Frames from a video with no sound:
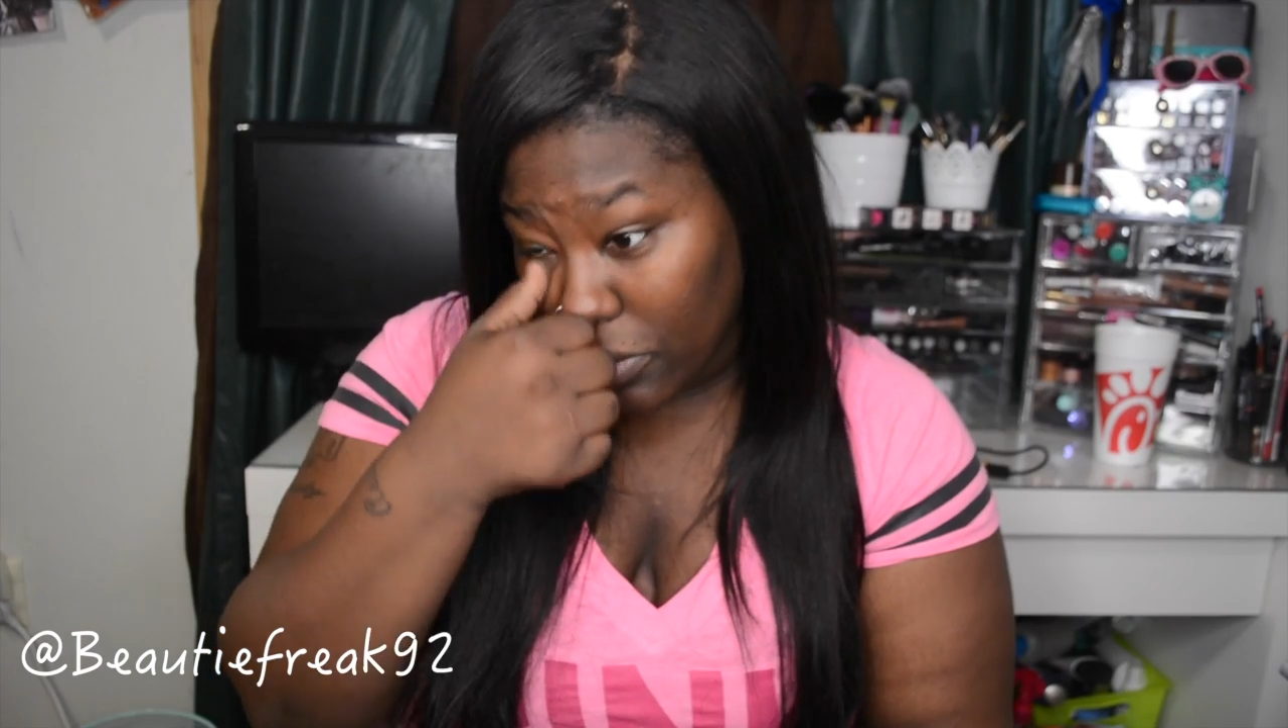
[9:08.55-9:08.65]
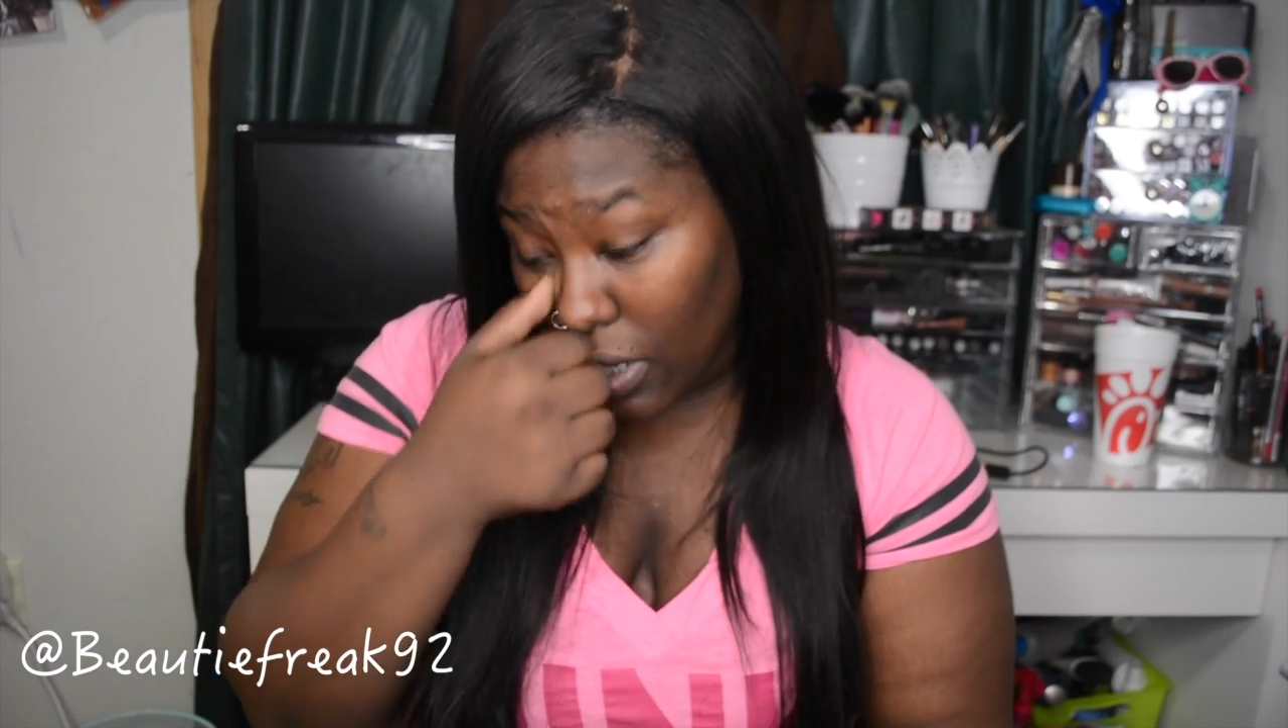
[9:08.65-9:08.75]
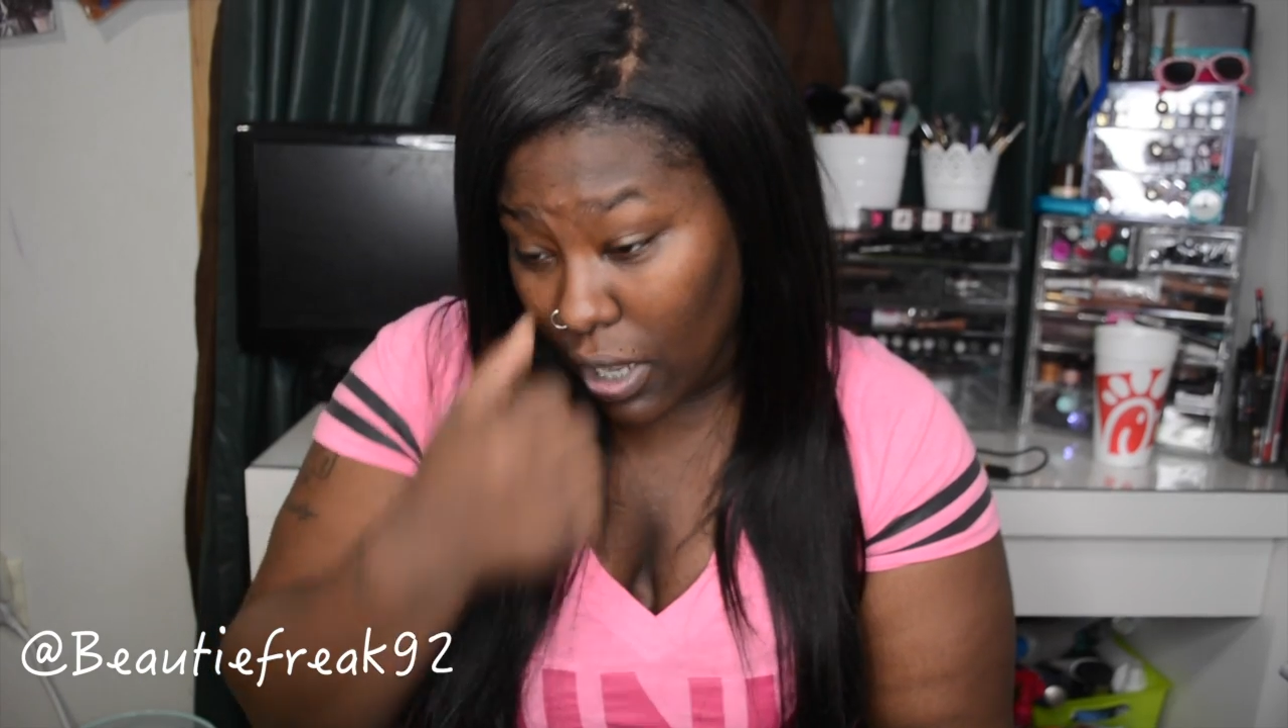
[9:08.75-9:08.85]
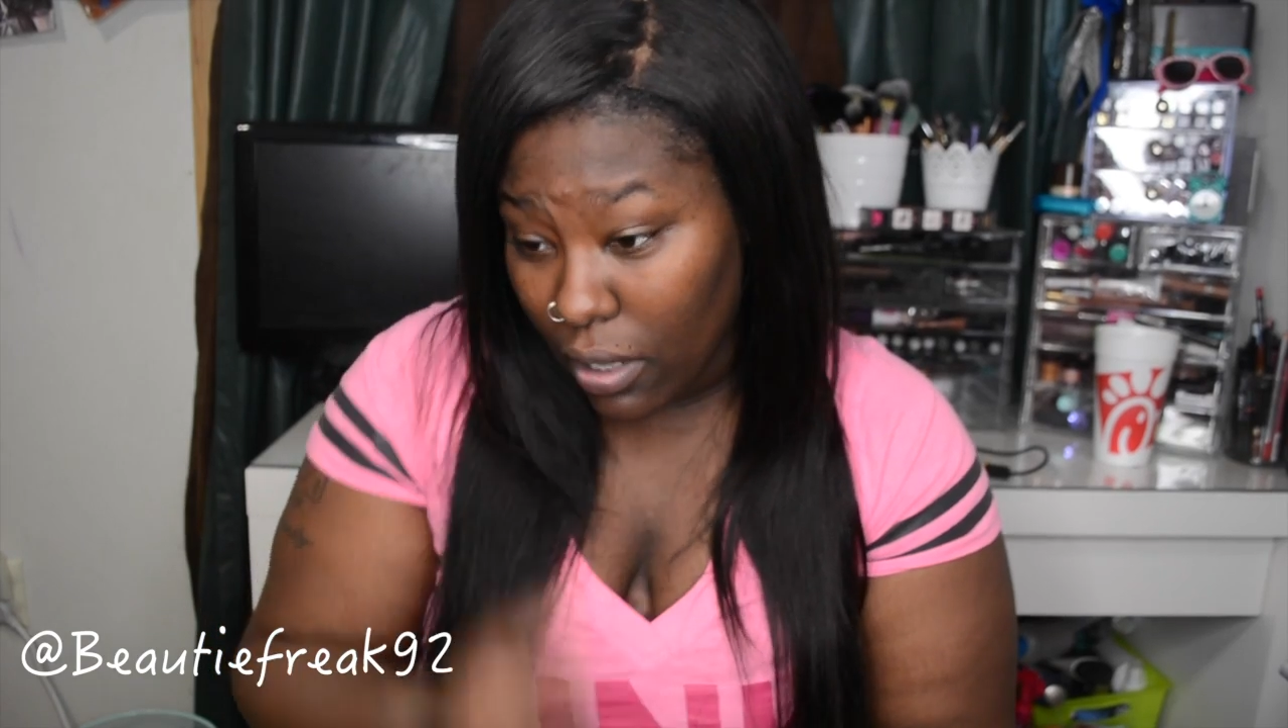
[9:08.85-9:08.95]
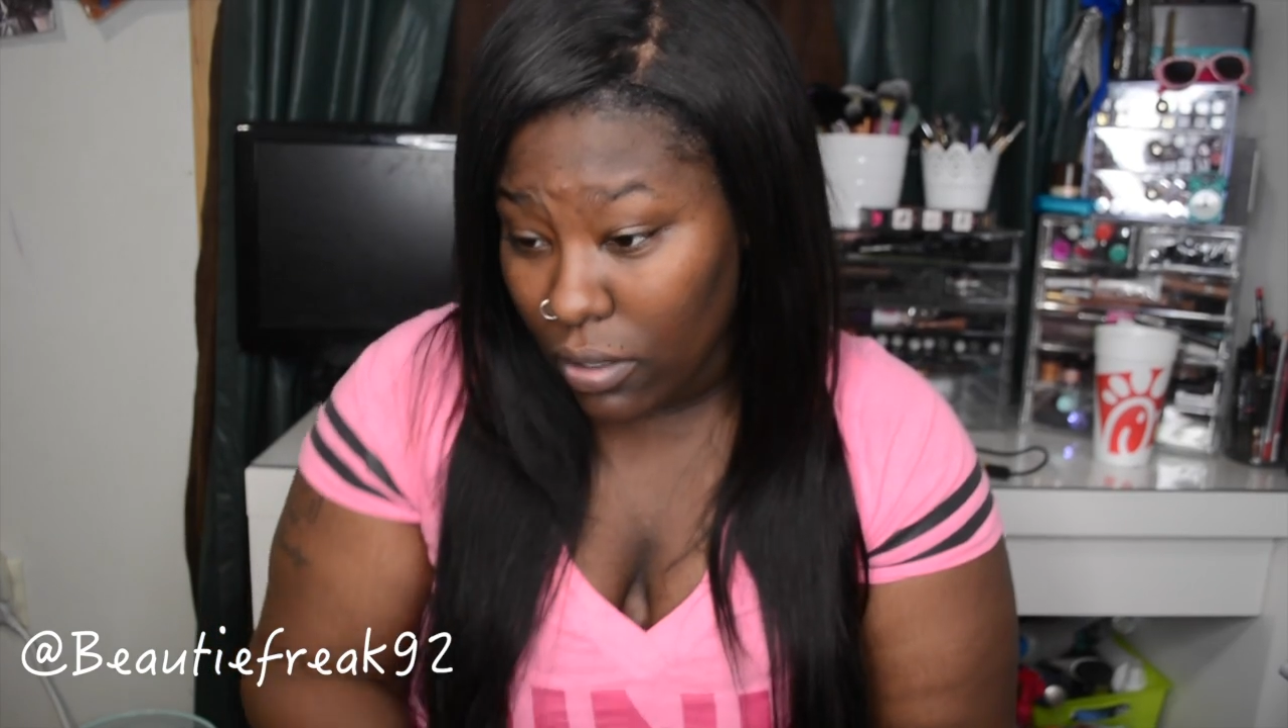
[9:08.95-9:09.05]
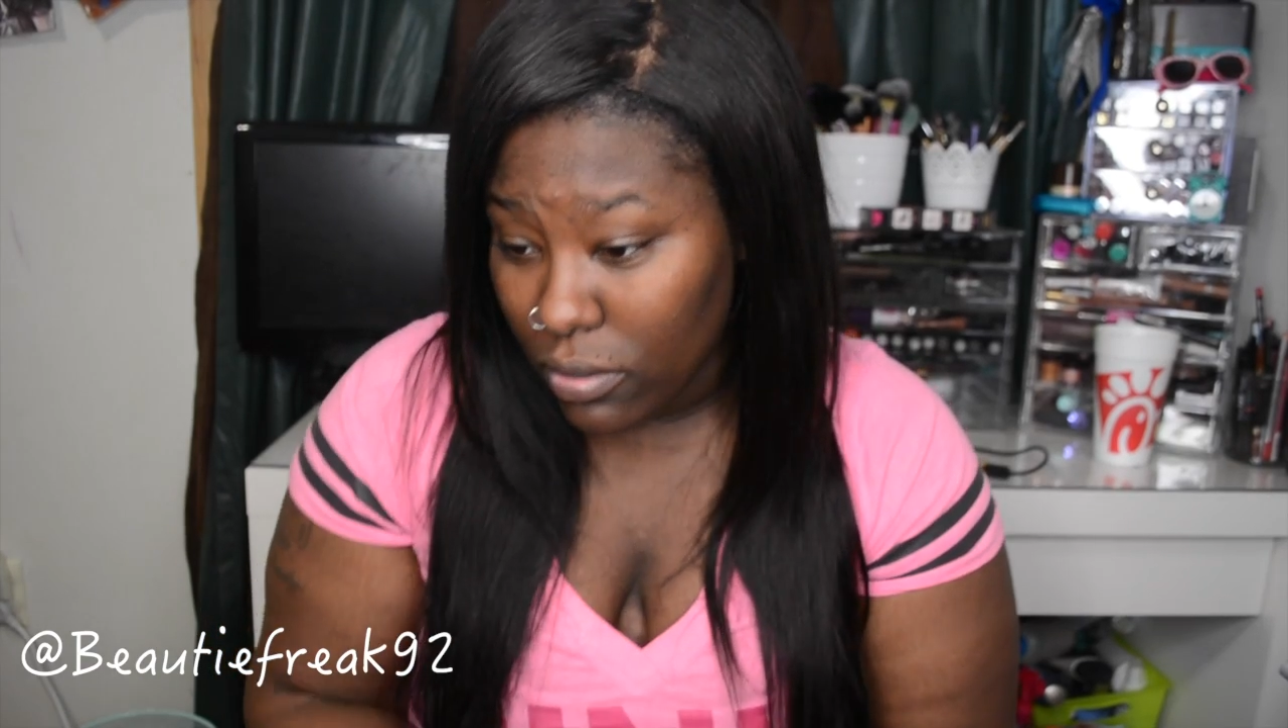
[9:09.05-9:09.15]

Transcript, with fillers: huh